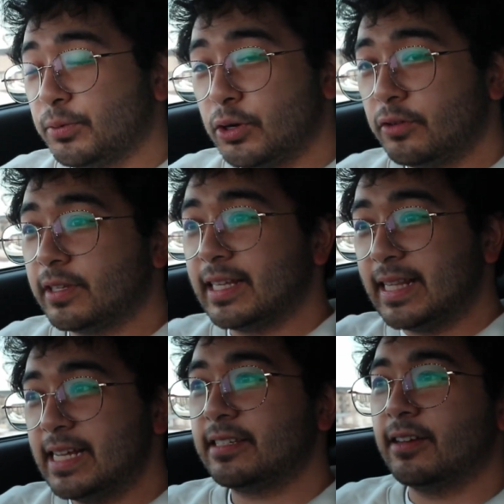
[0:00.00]
Proves that
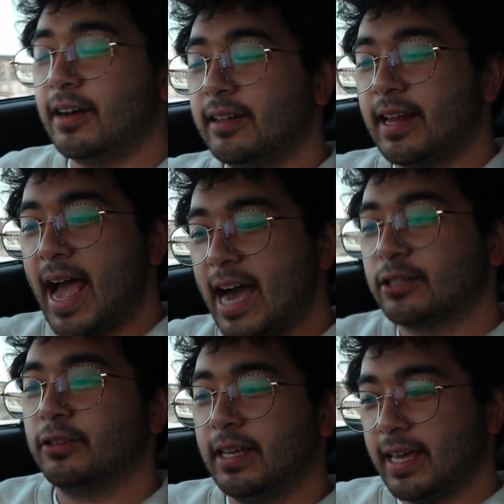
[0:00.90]
Nissan
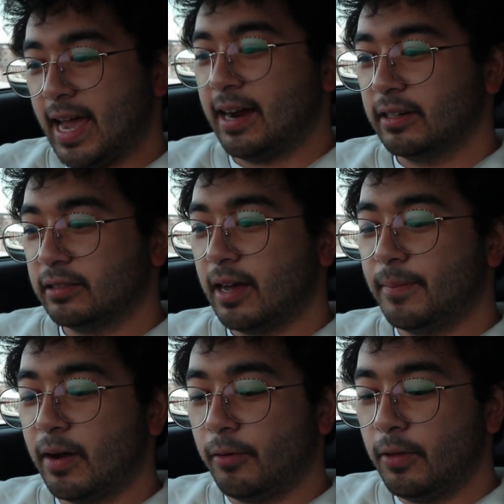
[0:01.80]
actually cares
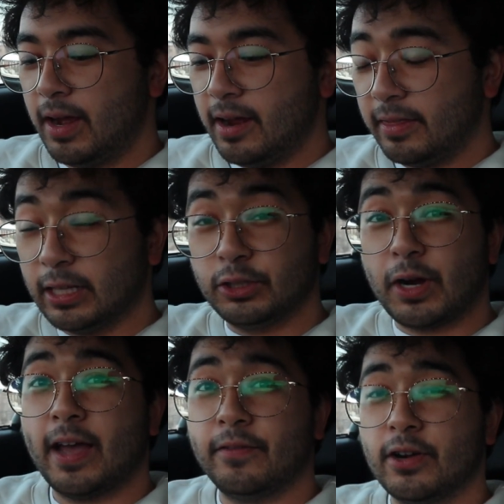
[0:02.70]
about the
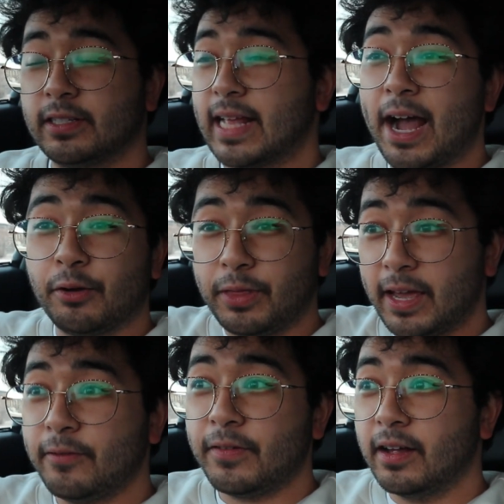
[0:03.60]
drivers and how
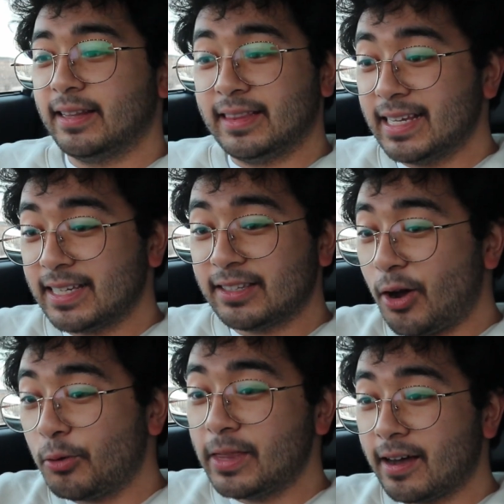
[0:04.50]
they feel. This is
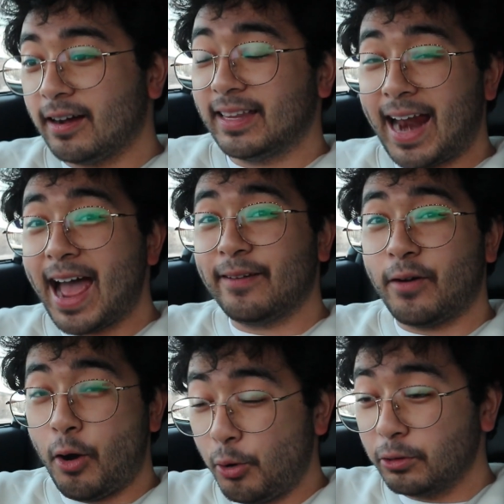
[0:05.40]
the only car that I've
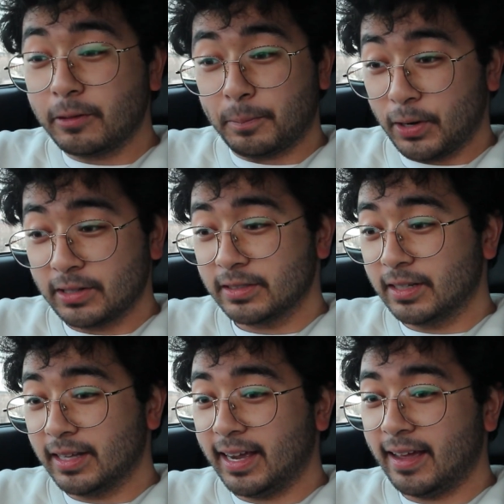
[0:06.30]
owned
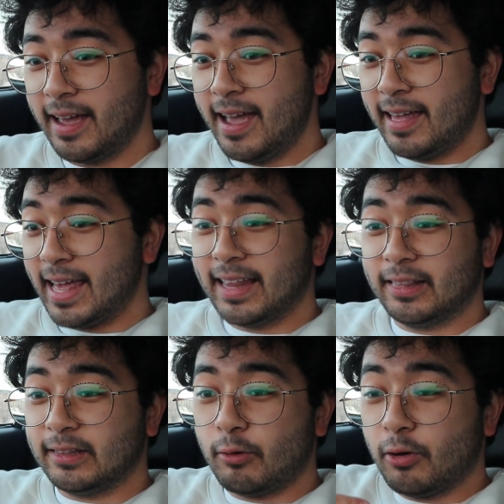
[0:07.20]
personally
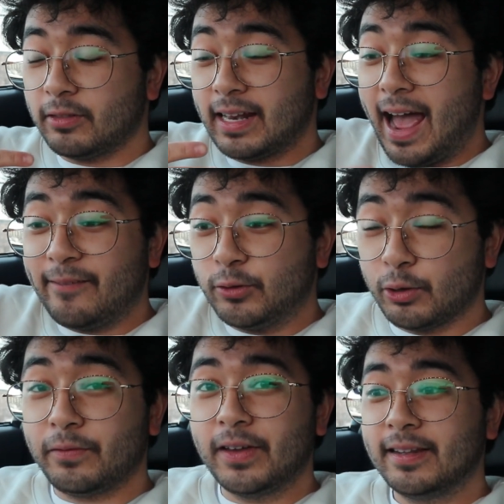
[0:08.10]
or that I've
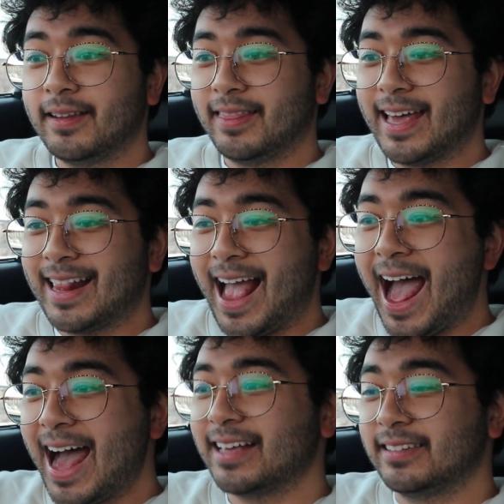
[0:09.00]
driven that
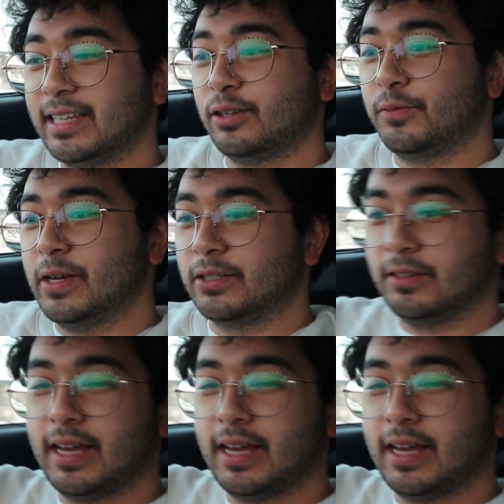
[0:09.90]
has this feature,